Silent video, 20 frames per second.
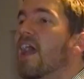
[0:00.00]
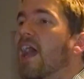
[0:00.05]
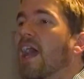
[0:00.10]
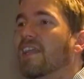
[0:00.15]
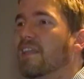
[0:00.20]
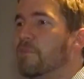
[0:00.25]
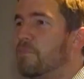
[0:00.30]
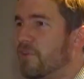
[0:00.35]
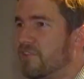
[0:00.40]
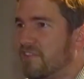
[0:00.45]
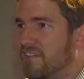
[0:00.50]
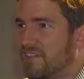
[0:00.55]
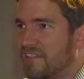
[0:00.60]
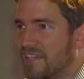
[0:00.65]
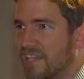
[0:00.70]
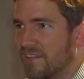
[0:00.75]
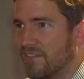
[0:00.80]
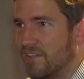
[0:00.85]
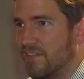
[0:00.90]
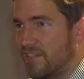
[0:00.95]
And it puts you
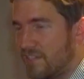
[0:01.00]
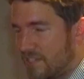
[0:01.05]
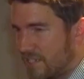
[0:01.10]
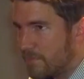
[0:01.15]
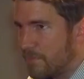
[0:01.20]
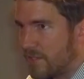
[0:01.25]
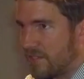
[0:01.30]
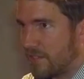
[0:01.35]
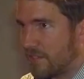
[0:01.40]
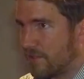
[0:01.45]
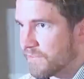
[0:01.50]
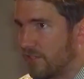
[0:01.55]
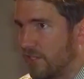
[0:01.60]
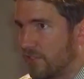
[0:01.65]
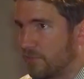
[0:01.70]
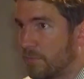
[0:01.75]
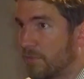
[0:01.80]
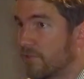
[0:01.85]
together and then you can make that in touch.